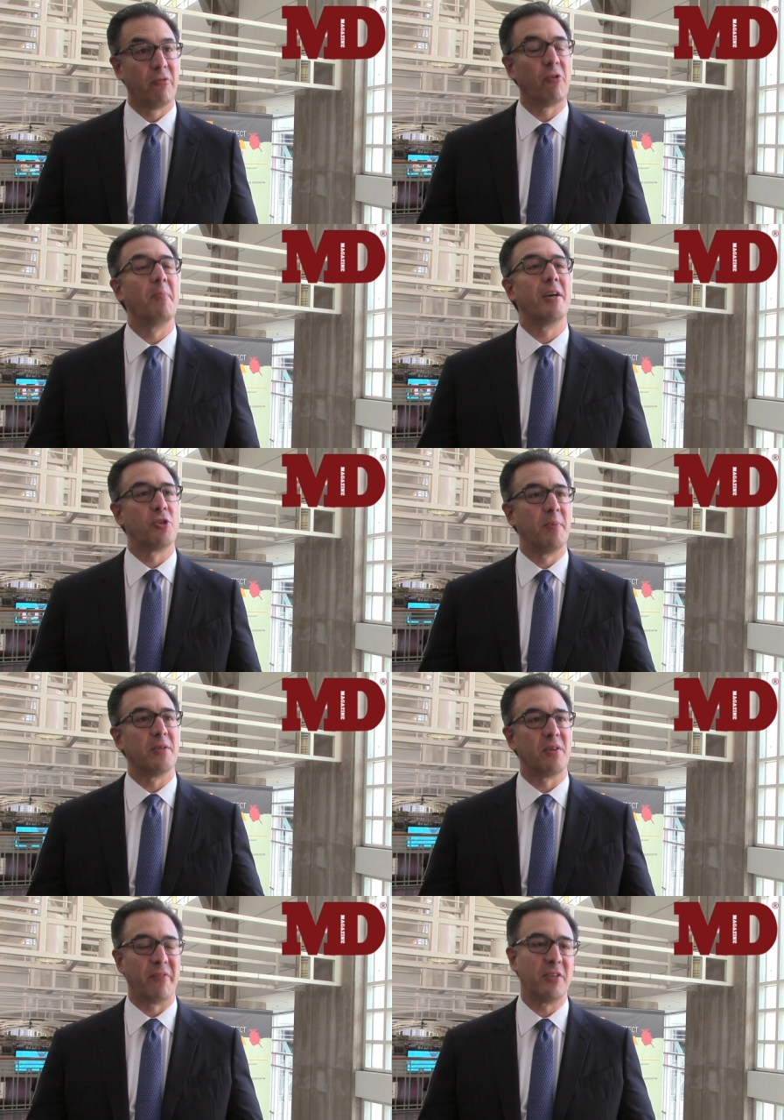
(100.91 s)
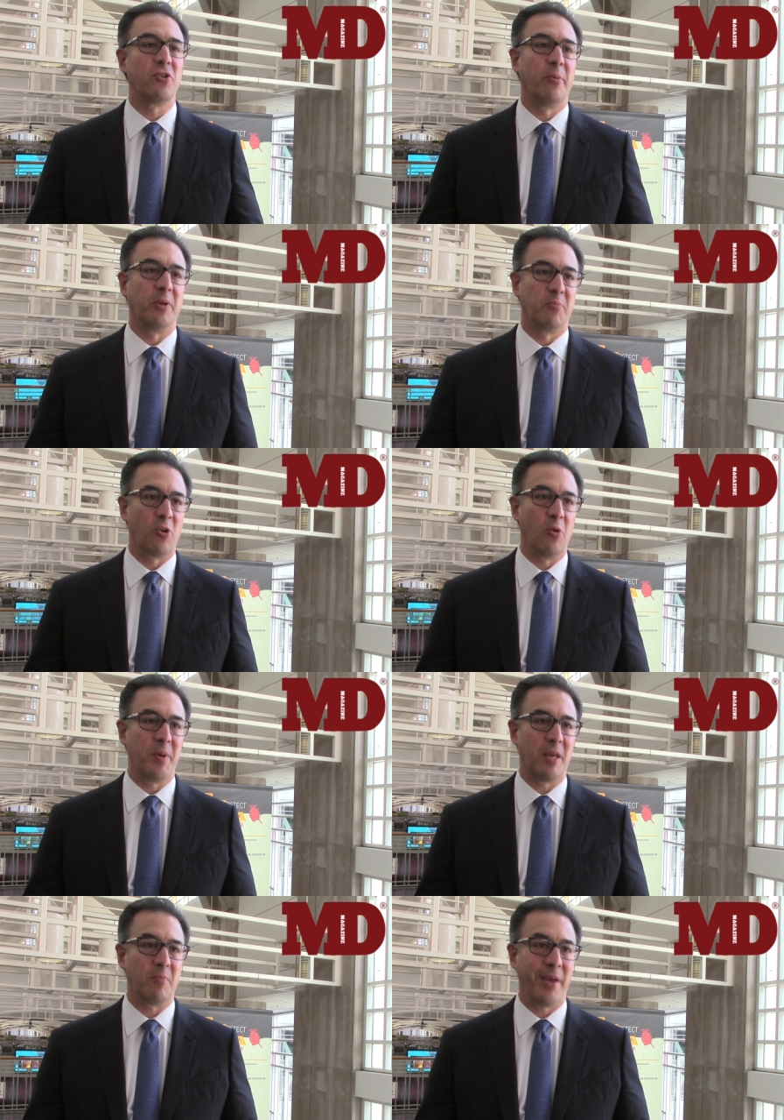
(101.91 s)
for measurements of N-terminal
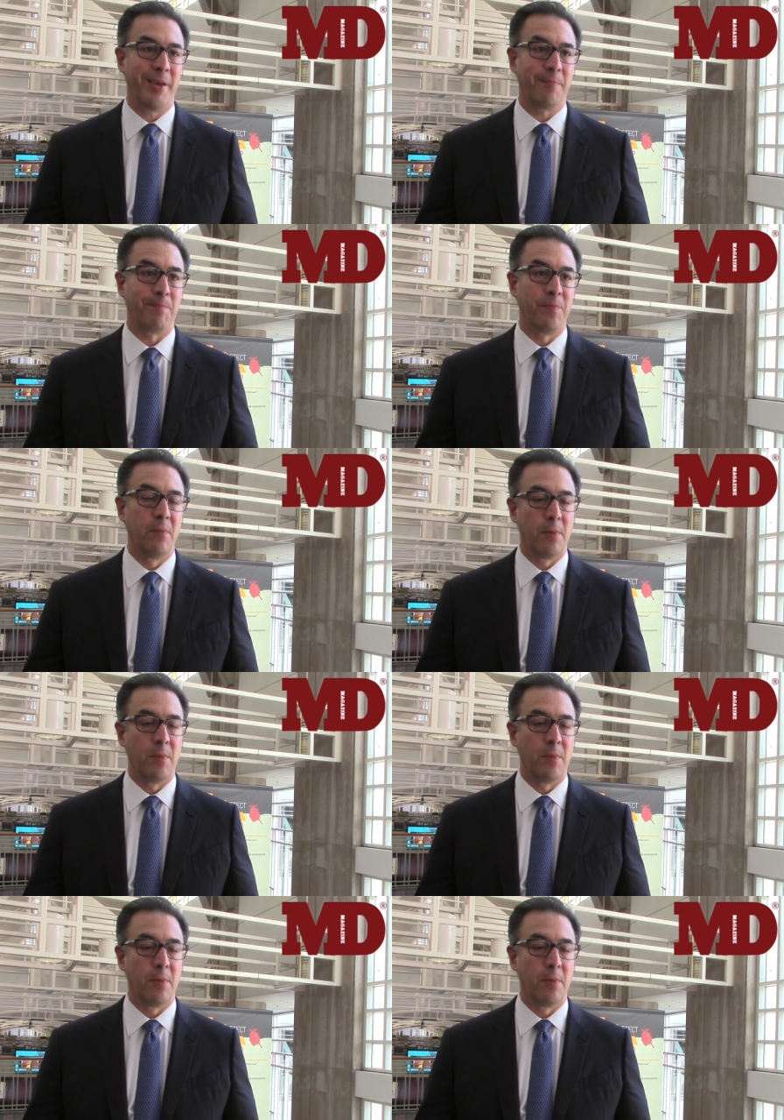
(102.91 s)
proBNP.